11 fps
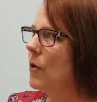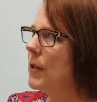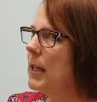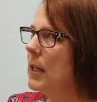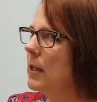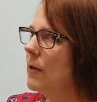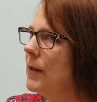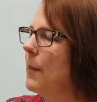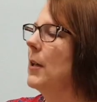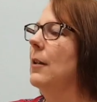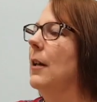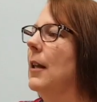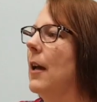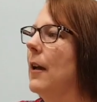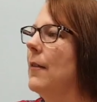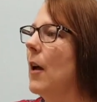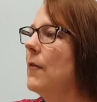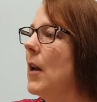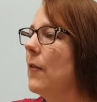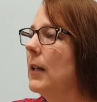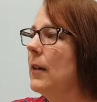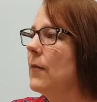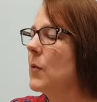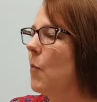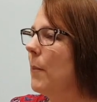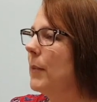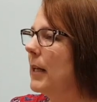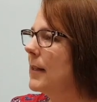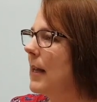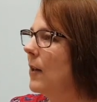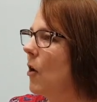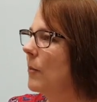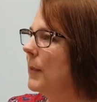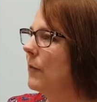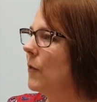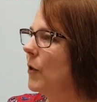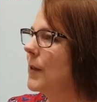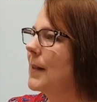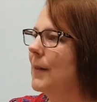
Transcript: 13 years, something like that. And I've never lived in one place that long before.